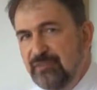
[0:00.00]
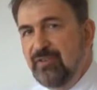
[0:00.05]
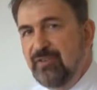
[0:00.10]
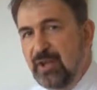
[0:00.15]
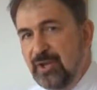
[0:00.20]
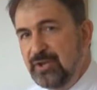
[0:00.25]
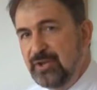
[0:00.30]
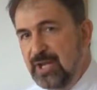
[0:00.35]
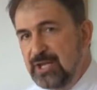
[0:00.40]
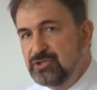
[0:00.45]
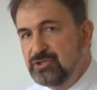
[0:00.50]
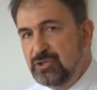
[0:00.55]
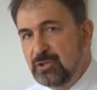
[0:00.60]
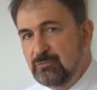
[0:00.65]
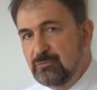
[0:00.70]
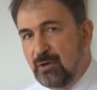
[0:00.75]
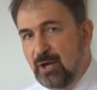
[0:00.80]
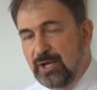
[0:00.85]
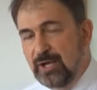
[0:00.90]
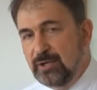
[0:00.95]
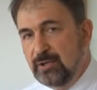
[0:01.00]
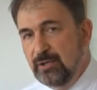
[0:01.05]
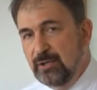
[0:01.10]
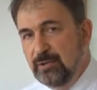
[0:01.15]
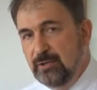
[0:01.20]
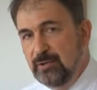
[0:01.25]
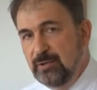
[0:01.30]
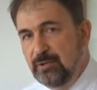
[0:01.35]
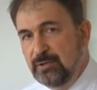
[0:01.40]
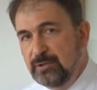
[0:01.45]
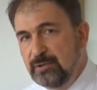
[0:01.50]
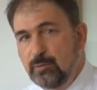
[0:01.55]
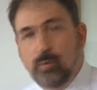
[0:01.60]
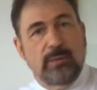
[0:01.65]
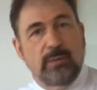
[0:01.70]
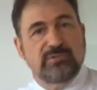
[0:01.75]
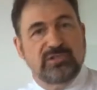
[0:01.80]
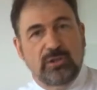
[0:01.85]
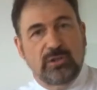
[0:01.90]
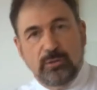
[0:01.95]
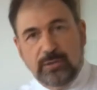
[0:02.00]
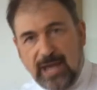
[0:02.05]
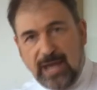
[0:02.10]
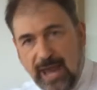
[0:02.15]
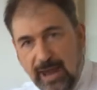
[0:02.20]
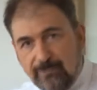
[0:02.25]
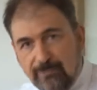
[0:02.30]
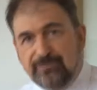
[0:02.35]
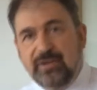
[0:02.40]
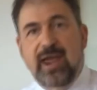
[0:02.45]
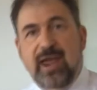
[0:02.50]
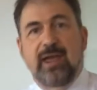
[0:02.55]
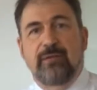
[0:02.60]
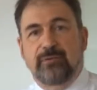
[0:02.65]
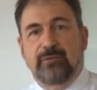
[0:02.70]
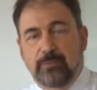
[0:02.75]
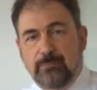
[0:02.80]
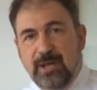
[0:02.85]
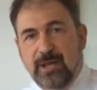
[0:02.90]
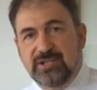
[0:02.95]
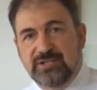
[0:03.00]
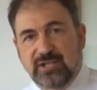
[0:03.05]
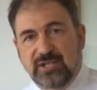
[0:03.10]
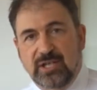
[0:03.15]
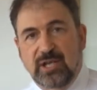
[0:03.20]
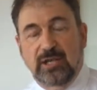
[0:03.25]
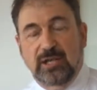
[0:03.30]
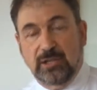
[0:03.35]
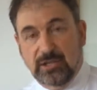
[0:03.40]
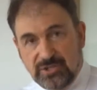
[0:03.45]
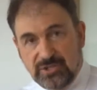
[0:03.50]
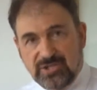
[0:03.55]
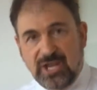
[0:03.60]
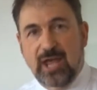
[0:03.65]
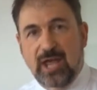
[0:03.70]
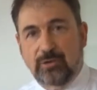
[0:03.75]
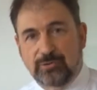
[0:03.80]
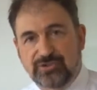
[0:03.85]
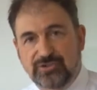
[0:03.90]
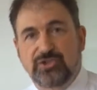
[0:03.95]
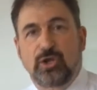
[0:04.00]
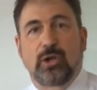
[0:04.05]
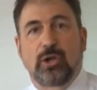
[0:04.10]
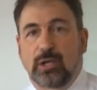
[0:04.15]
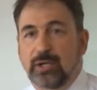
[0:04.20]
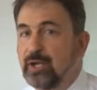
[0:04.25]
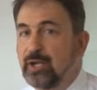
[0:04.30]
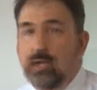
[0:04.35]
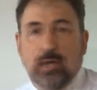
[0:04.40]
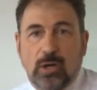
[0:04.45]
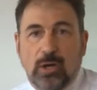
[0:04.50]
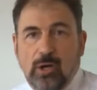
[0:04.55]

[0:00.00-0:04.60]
your foundation right. You absolutely have to have your basic English down solid,